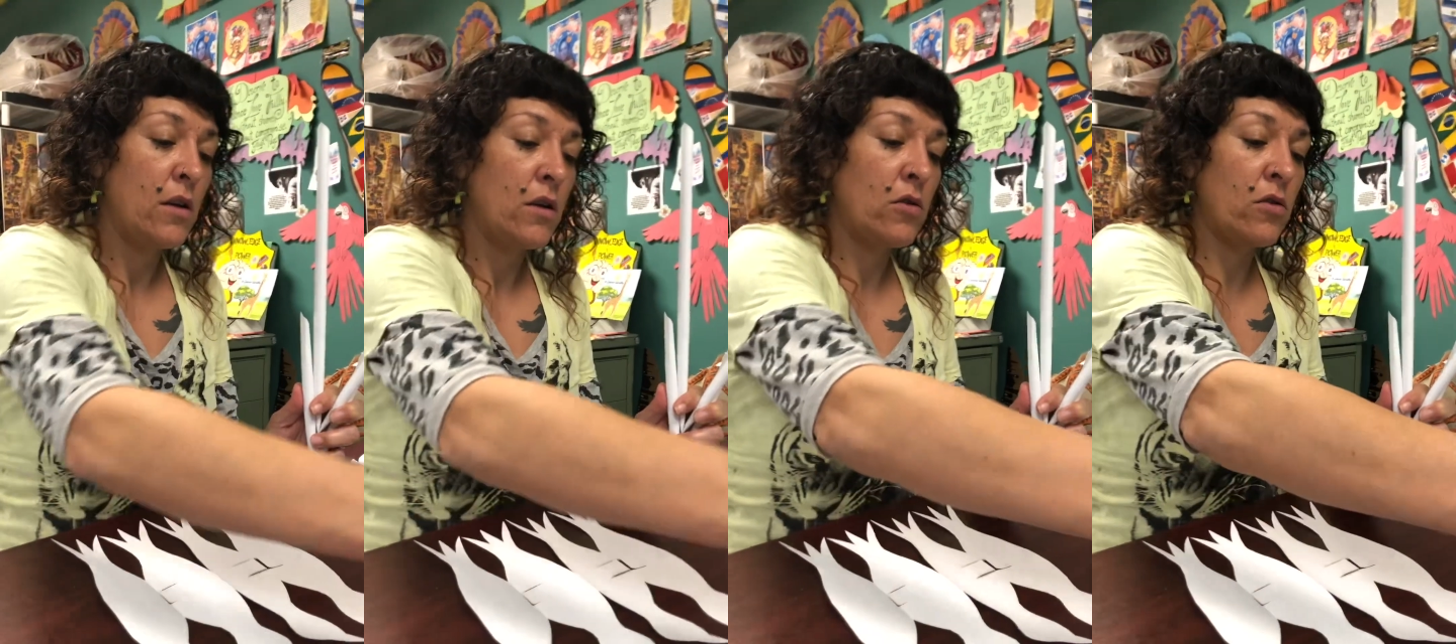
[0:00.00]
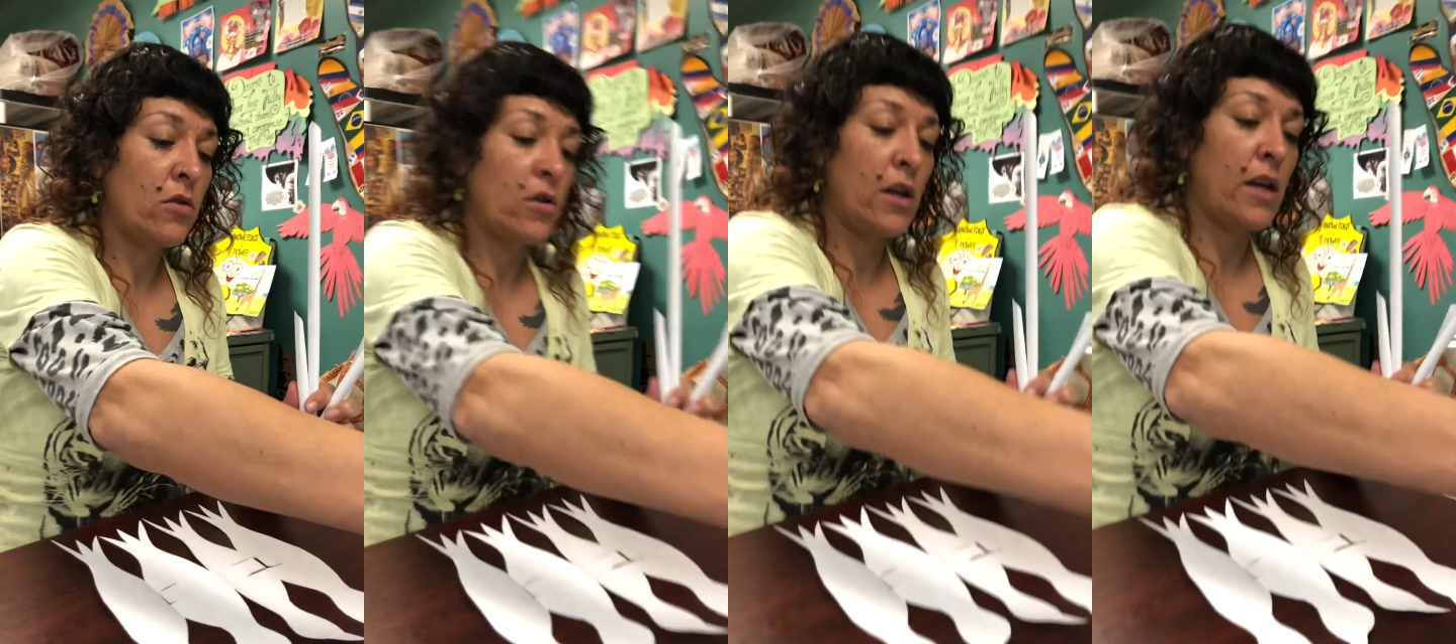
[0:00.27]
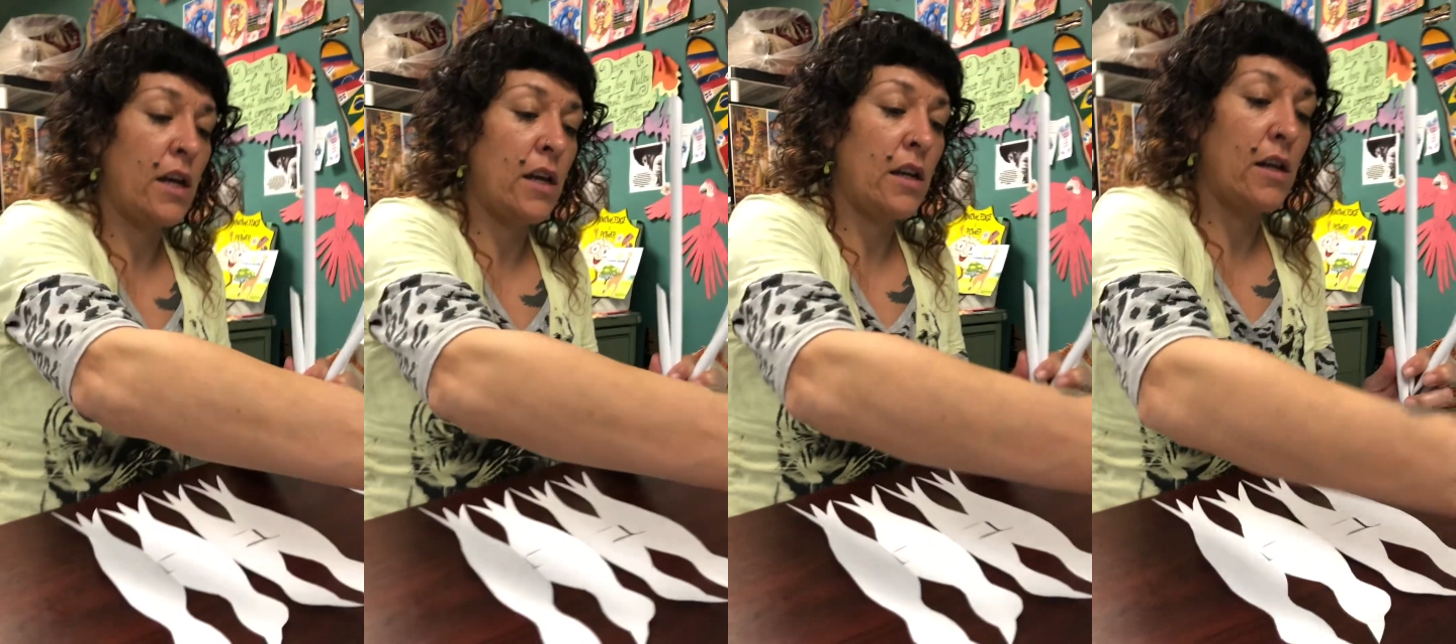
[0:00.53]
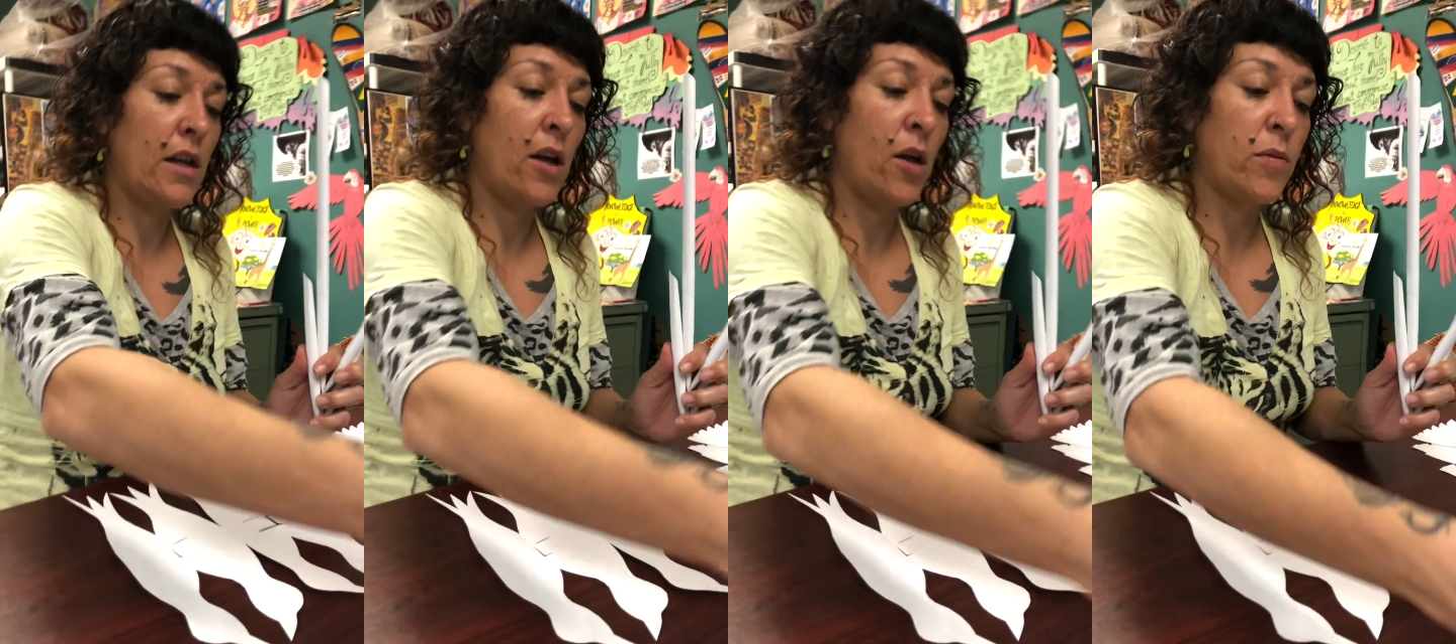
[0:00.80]
so that
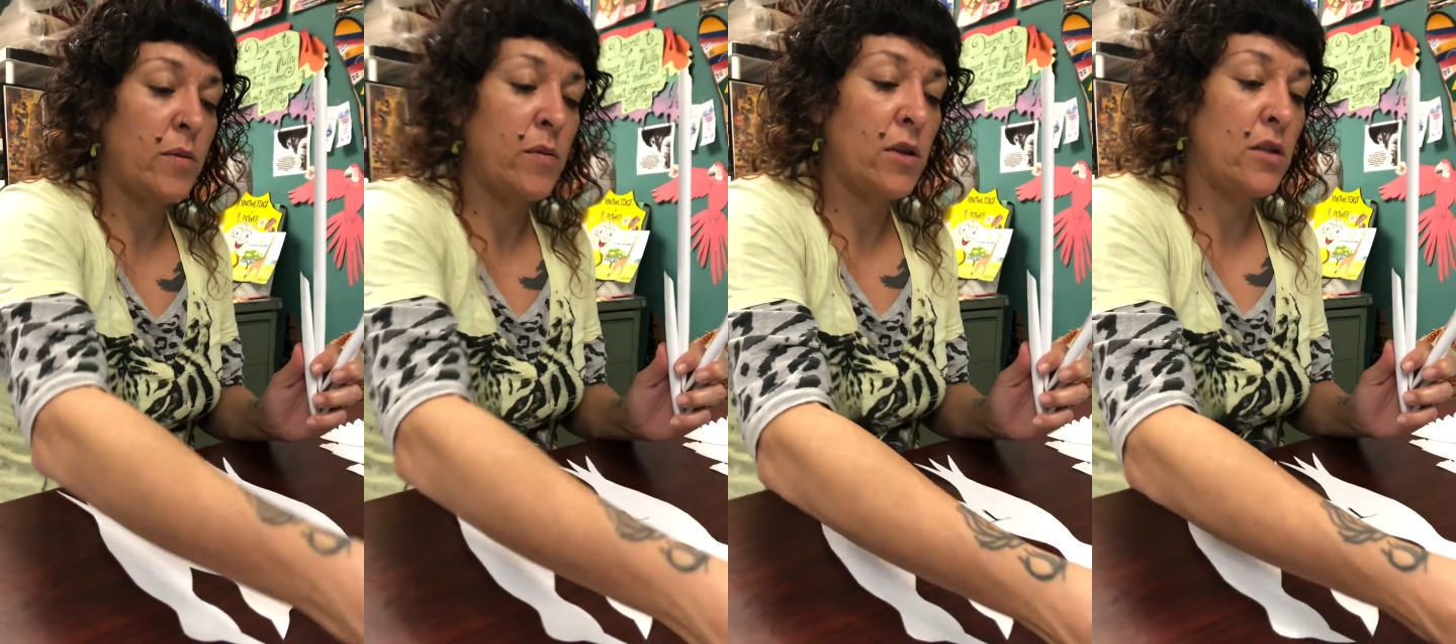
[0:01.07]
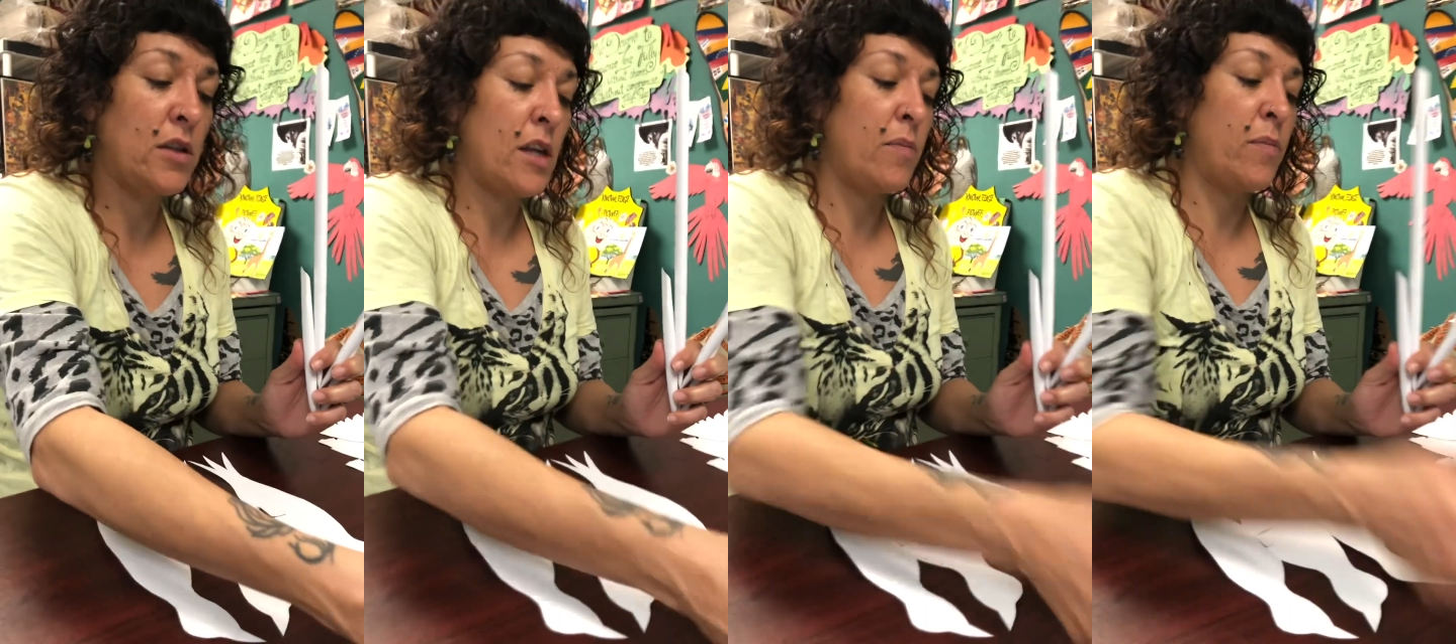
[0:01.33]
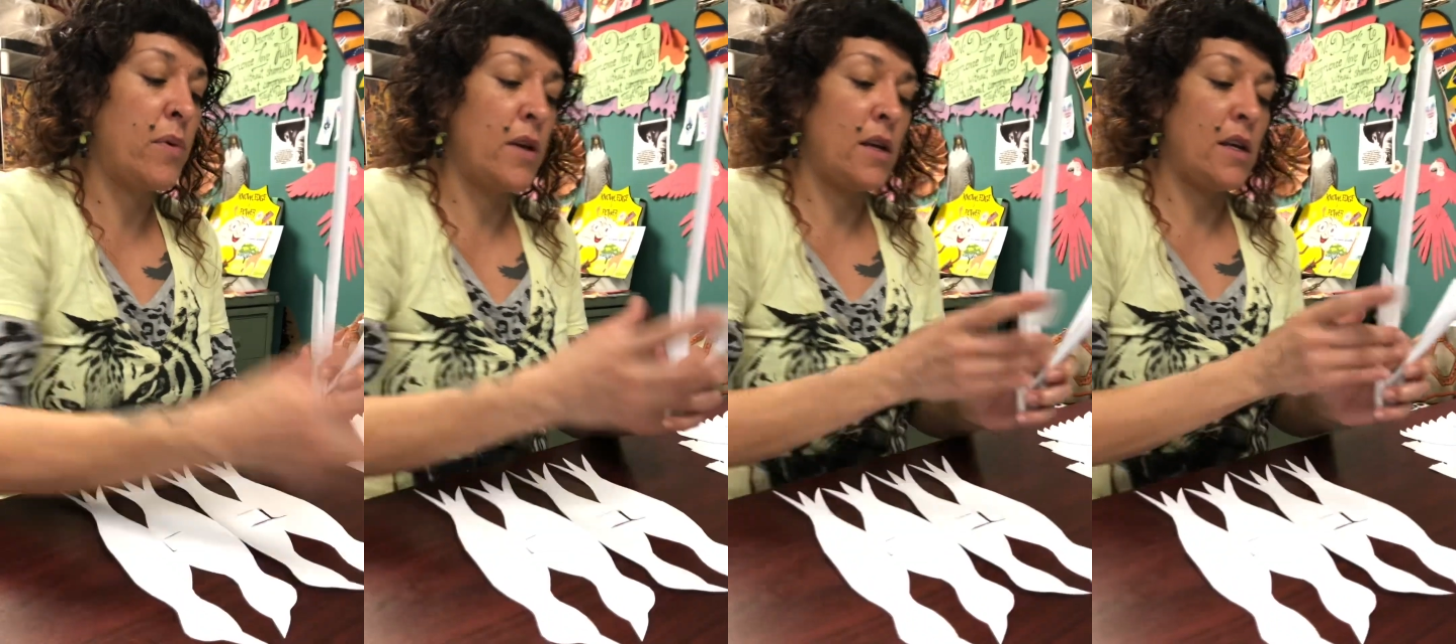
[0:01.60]
it helps me to tape it